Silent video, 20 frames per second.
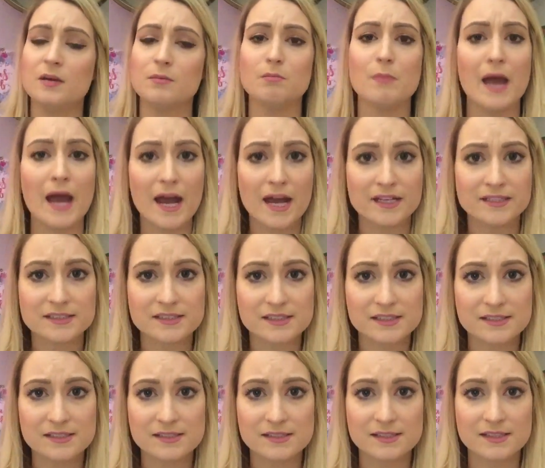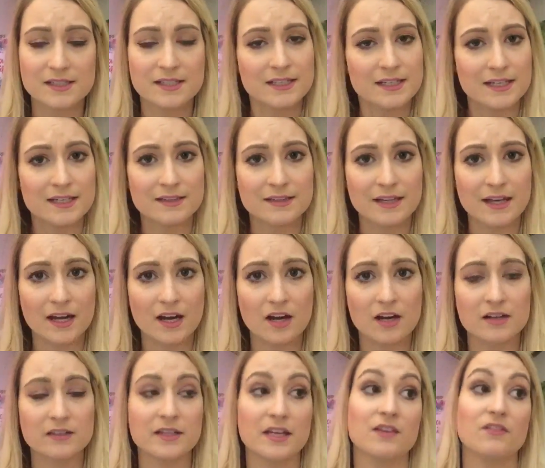masks in
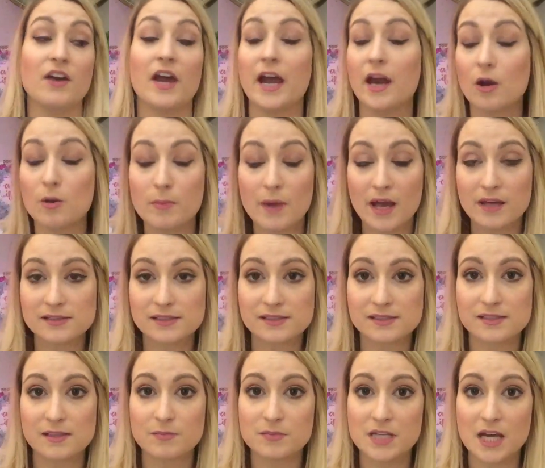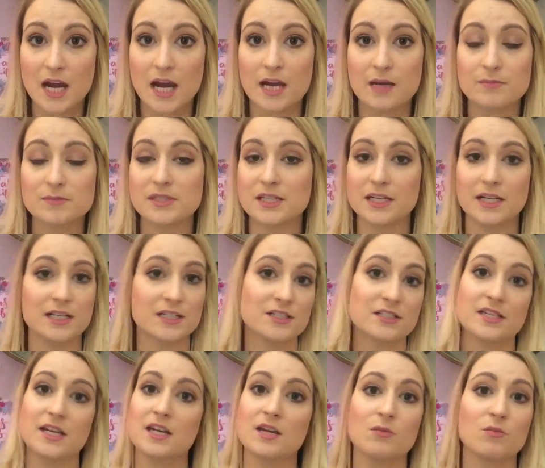there, they have hair masks sometimes, and I
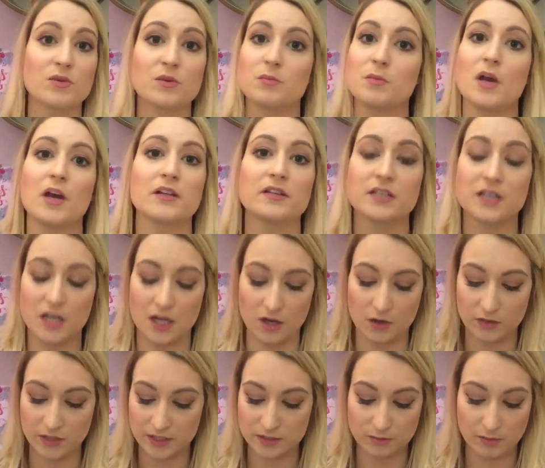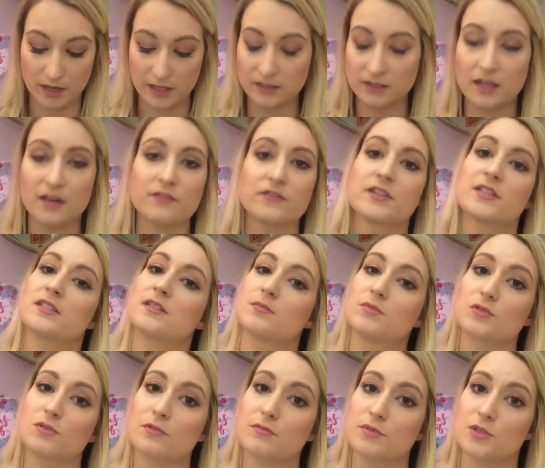just take them with me on the go. That's why I love this
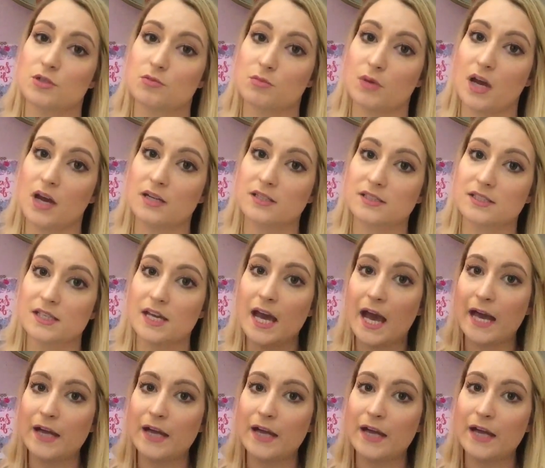subscription box.